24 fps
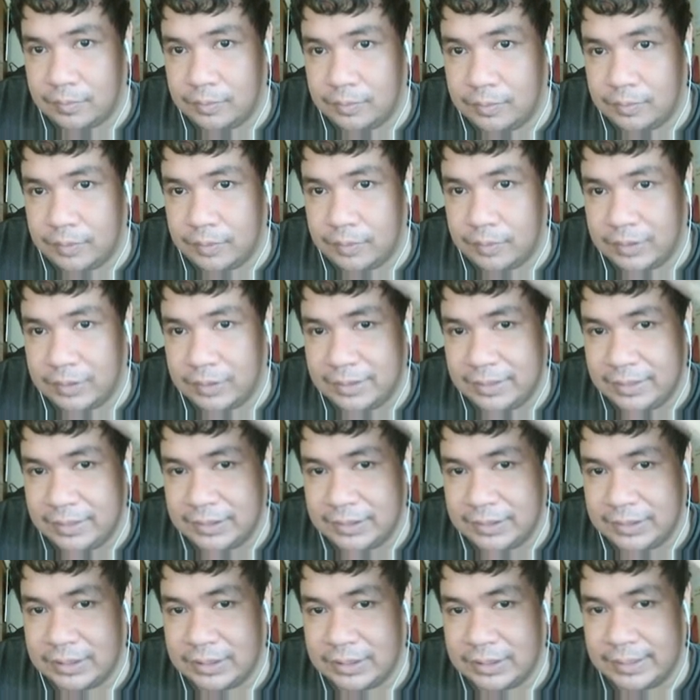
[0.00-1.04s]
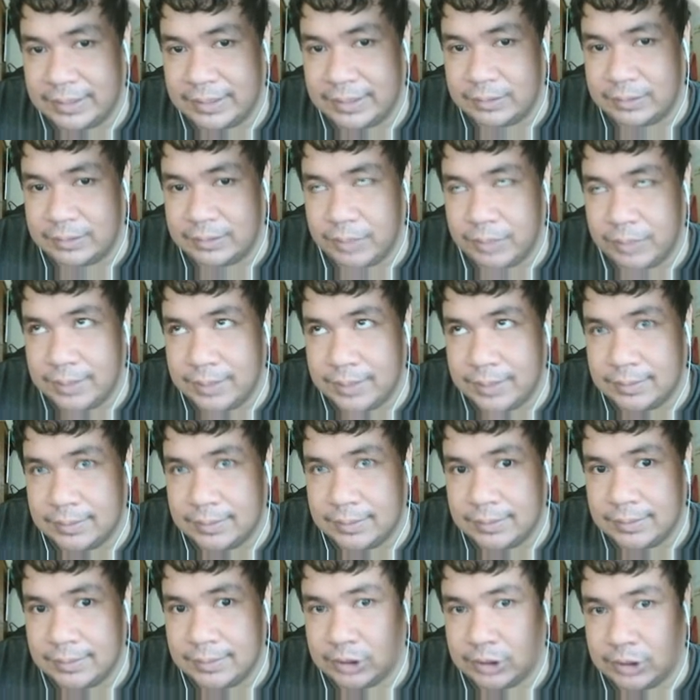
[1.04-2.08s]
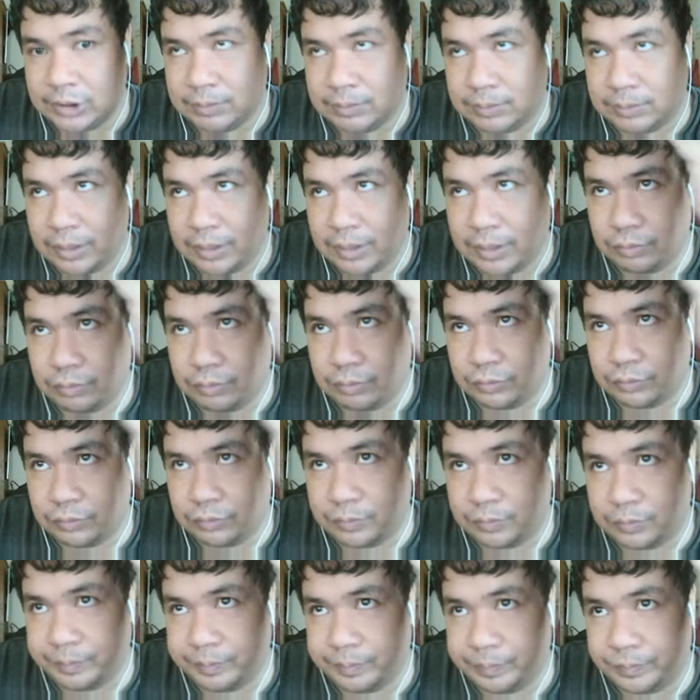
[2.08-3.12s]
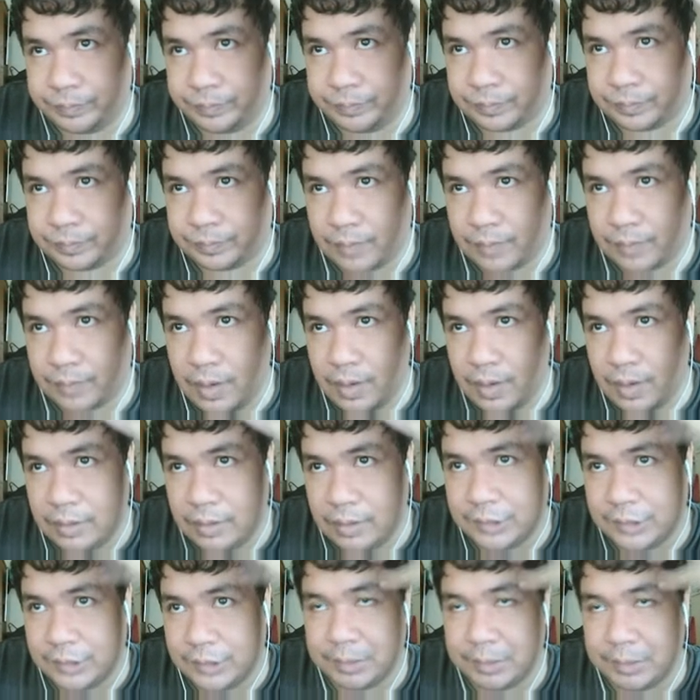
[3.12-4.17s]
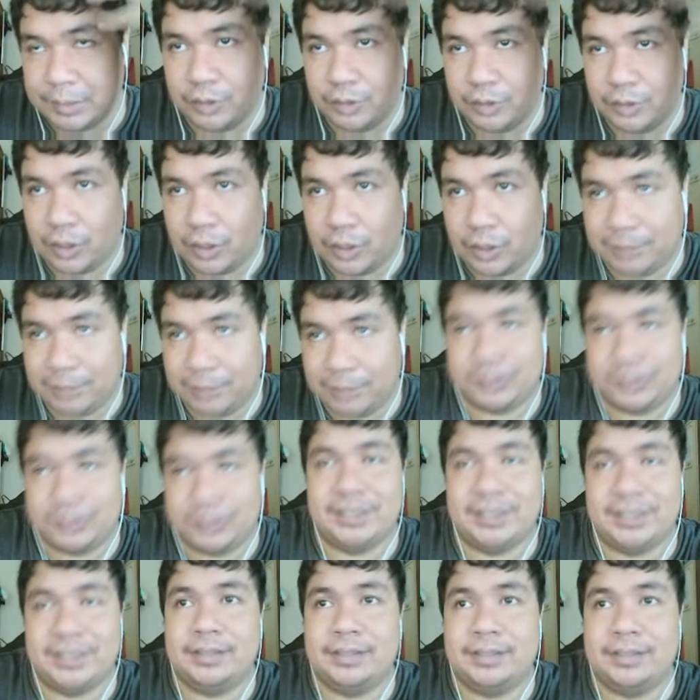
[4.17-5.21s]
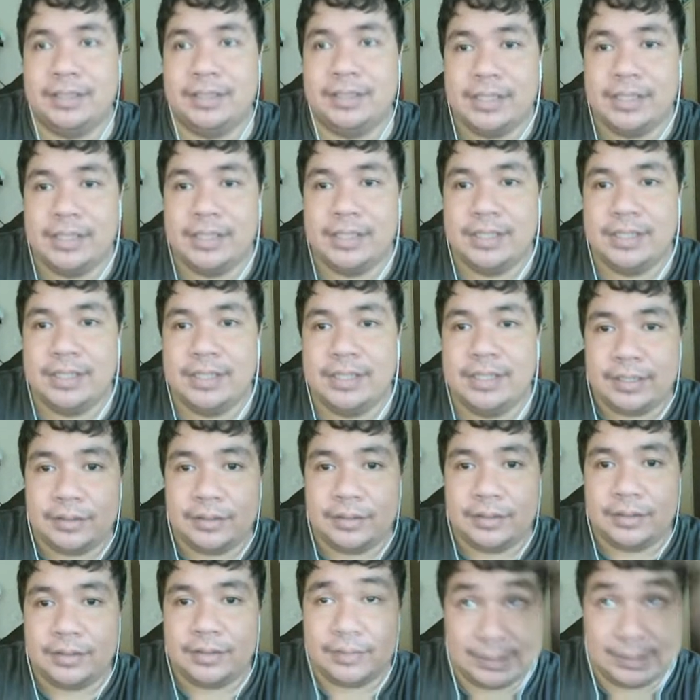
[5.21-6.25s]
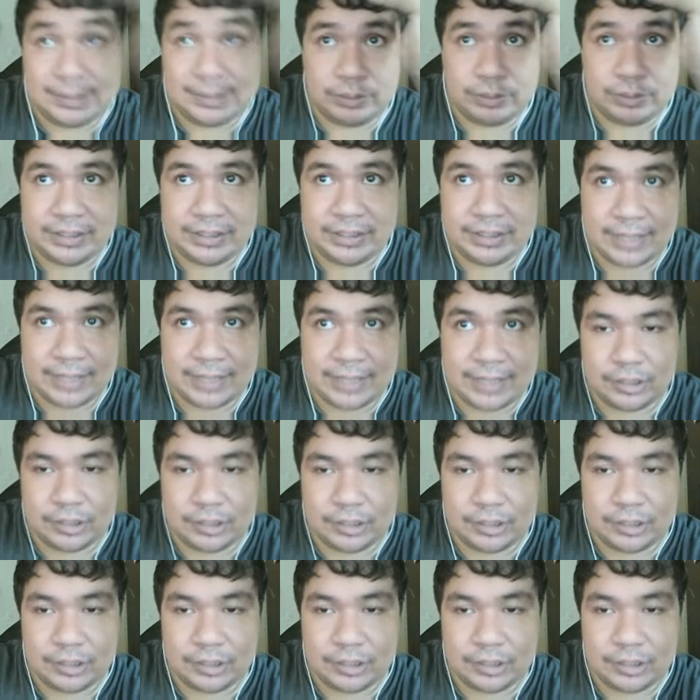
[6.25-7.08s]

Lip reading: I think in this case, when the ship's health goes below 90%, that's where you start to pay